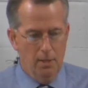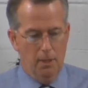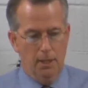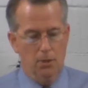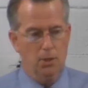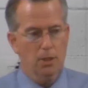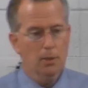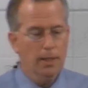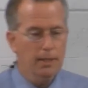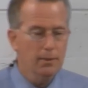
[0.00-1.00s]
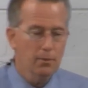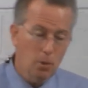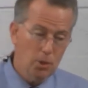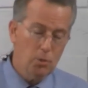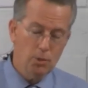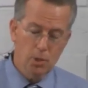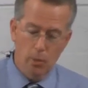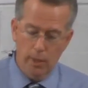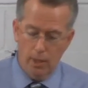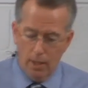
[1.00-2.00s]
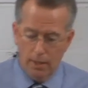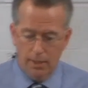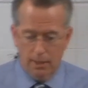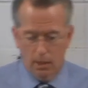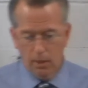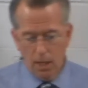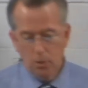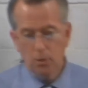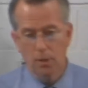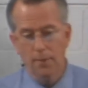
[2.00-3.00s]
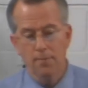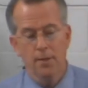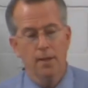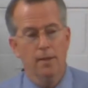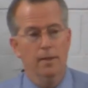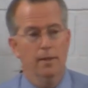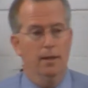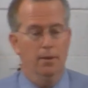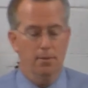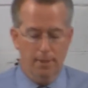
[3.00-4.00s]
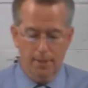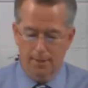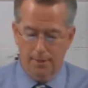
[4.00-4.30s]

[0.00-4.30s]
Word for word: And considering, of course, what's going on in our country, I think, uh,